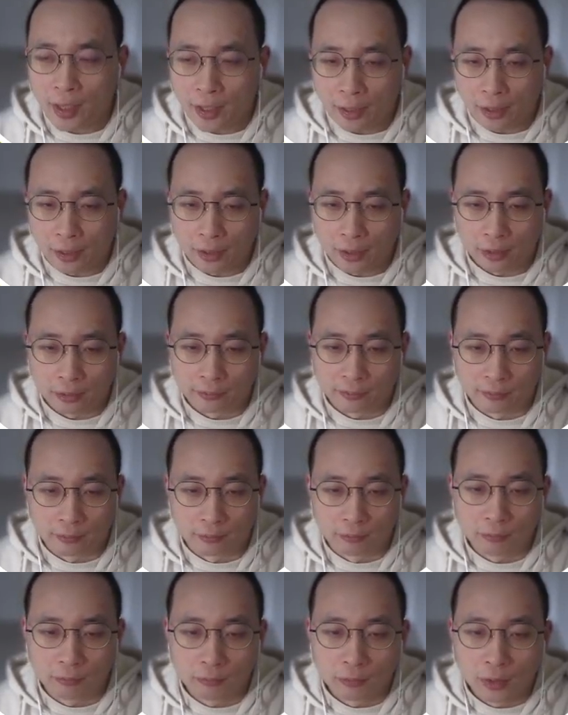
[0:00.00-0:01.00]
and
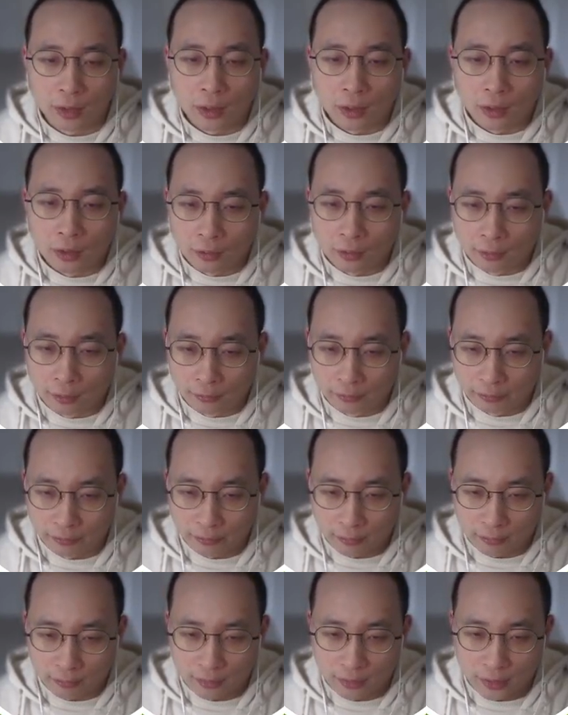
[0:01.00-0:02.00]
so
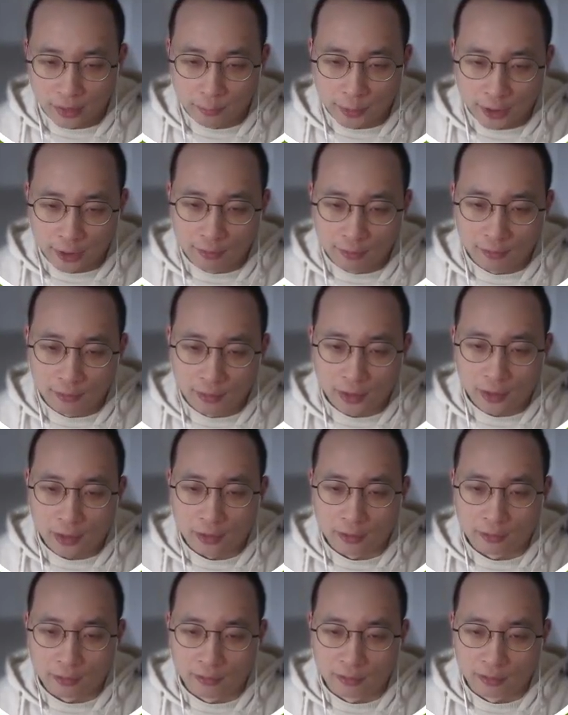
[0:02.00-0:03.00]
resource limits
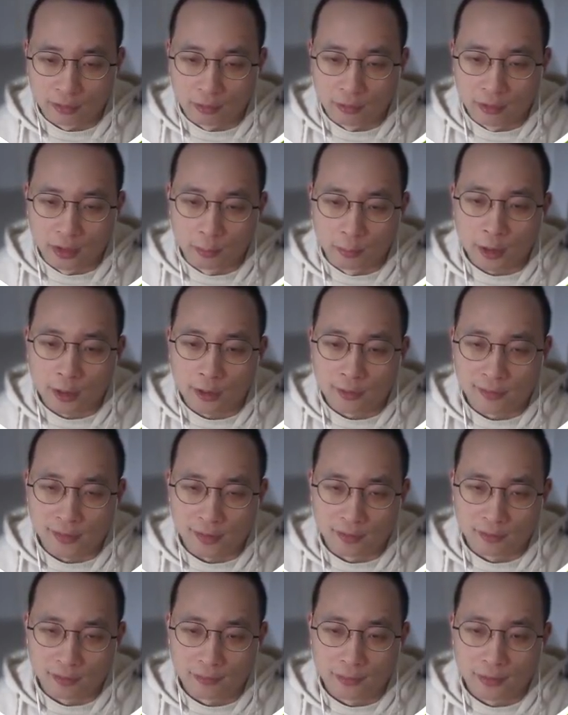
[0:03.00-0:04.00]
and security
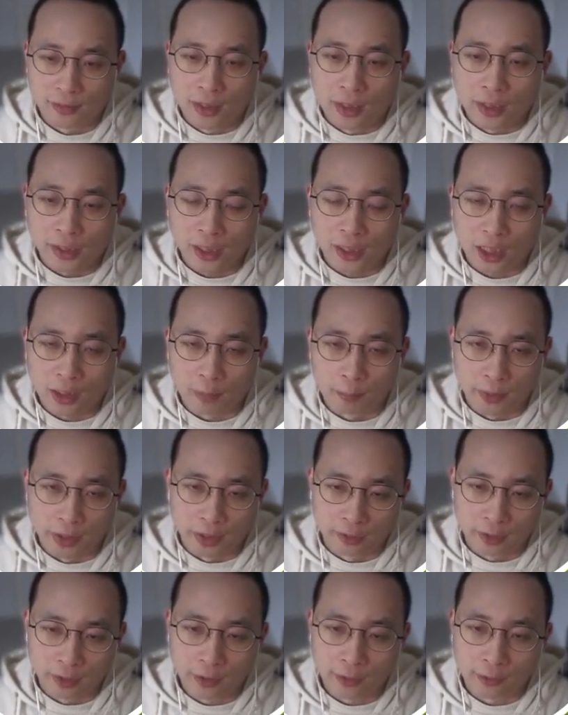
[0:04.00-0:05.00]
policies can be
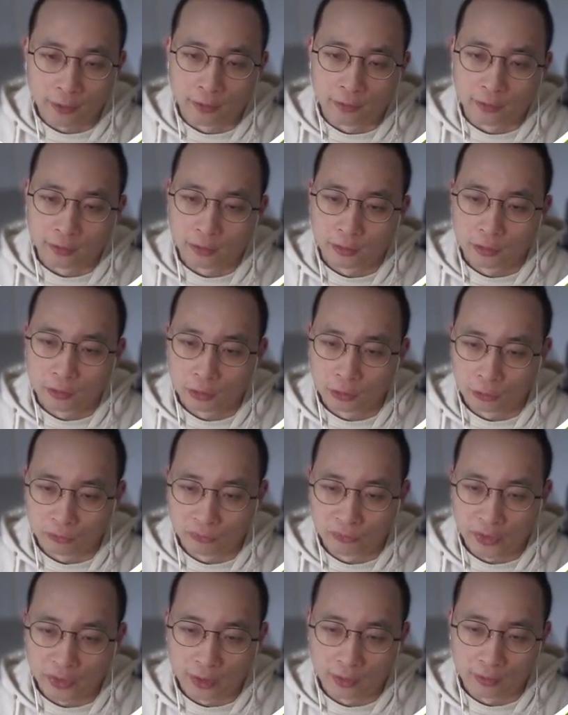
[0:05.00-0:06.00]
tailored to
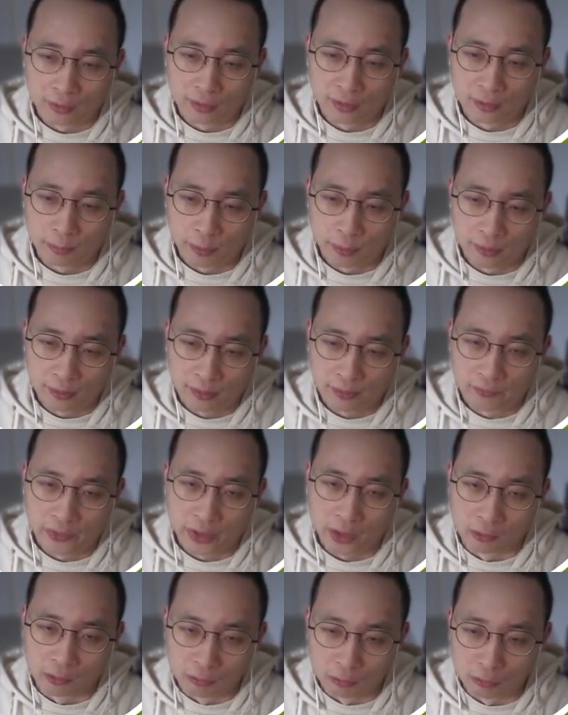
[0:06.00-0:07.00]
fit the
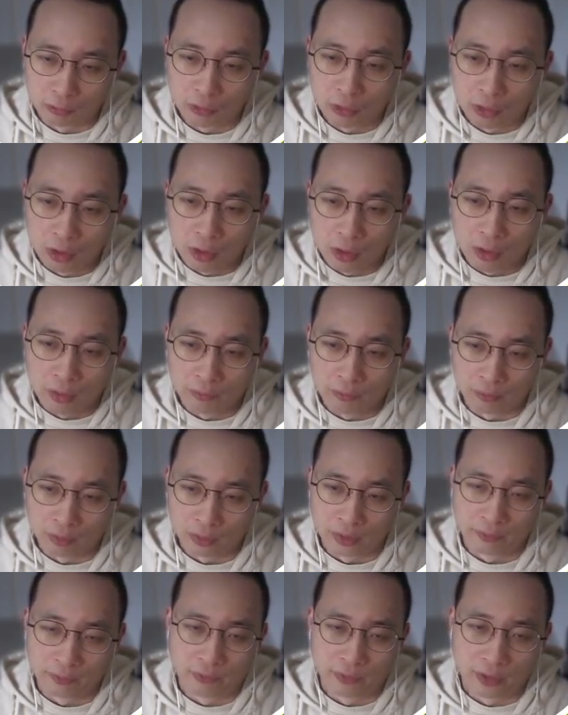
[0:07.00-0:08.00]
specific rule for
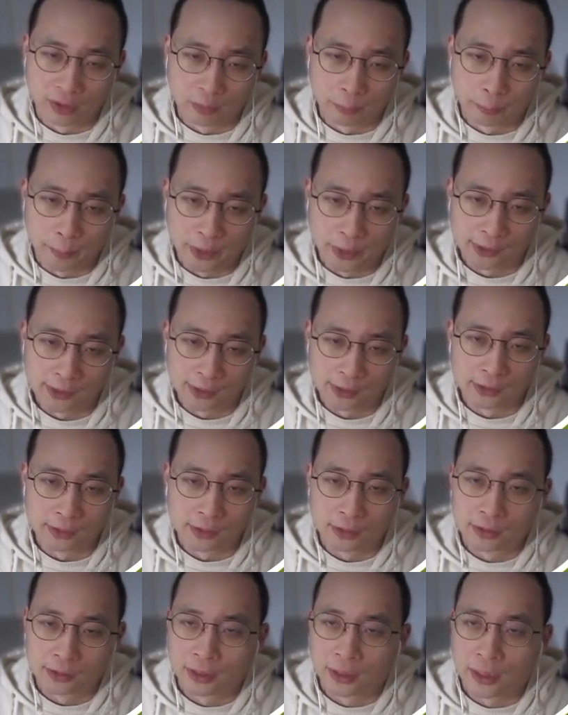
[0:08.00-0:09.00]
different business
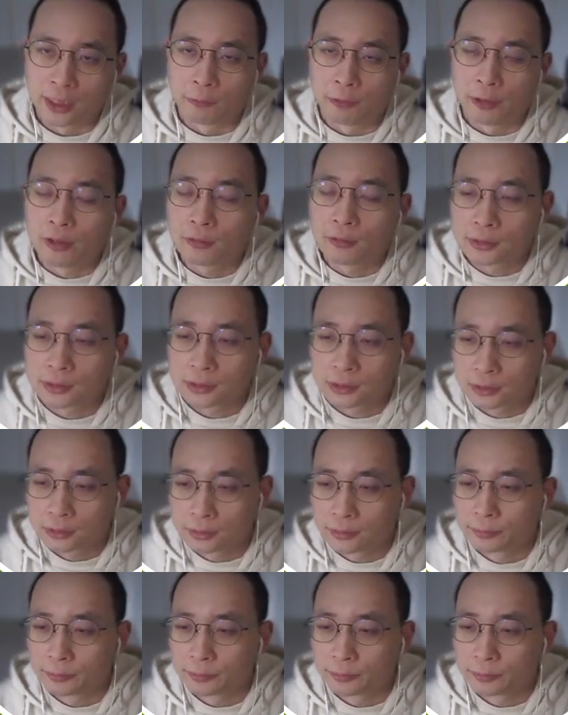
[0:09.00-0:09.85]
scenarios.